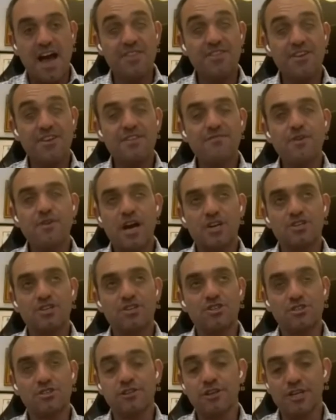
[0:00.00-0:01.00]
I think if you
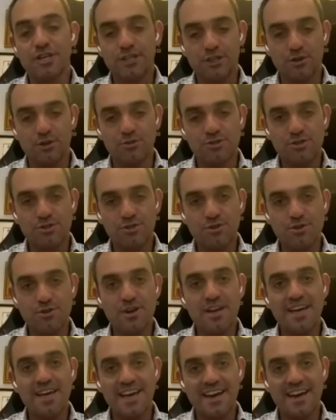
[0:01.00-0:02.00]
actually just look at those two,
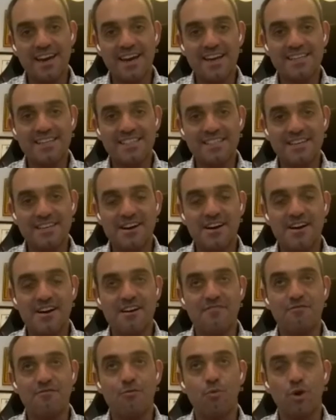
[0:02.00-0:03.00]
you can get an idea
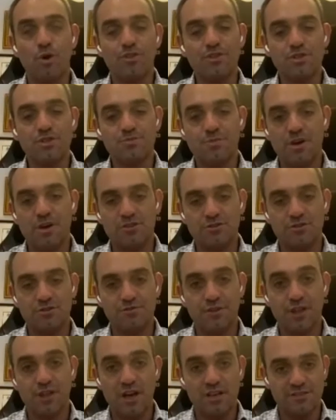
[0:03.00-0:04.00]
of what the
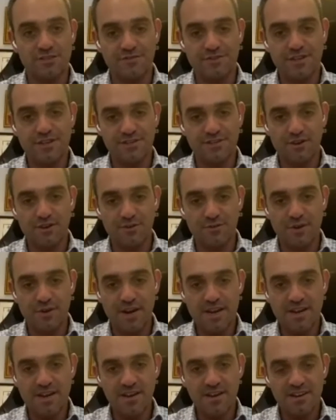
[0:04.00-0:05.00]
sponsor's philosophy is on
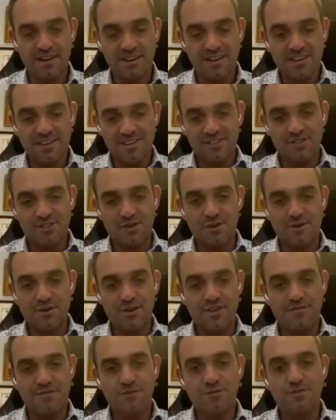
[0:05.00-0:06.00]
underwriting. Mm-hmm.
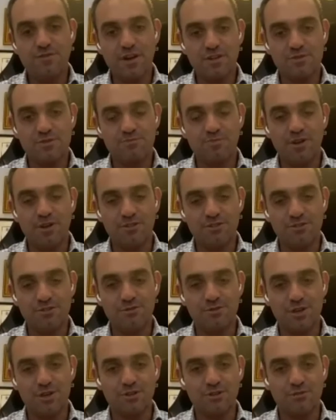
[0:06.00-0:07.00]
So if you've got a
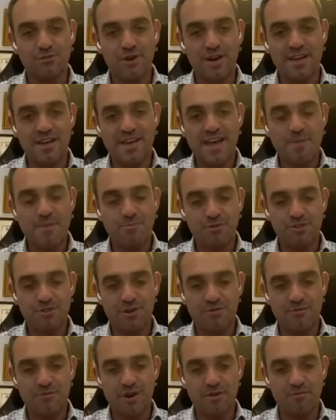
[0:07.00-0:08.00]
sponsor who's underwriting
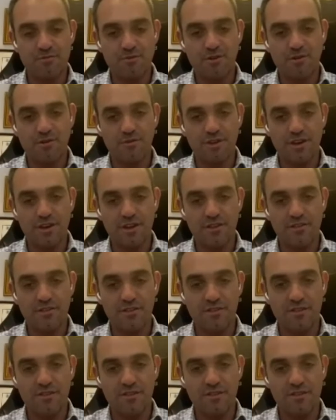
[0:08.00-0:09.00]
8% rent growth
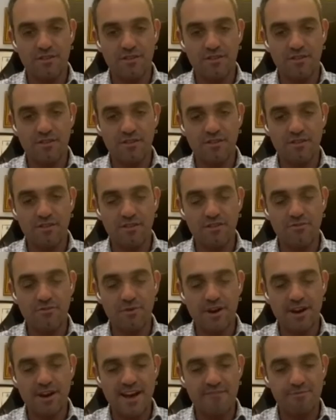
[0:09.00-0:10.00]
and
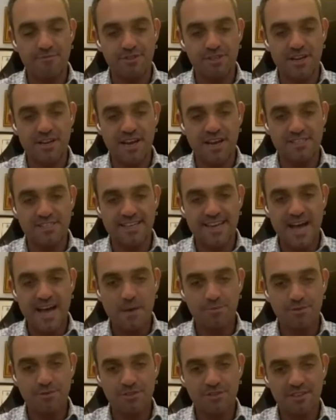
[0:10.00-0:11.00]
three and a half percent exit
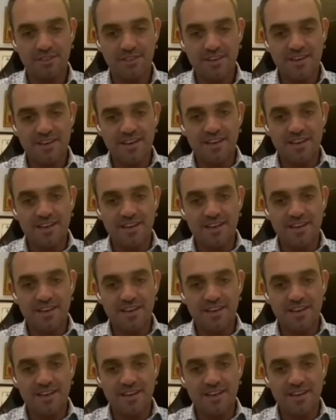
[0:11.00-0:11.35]
caps,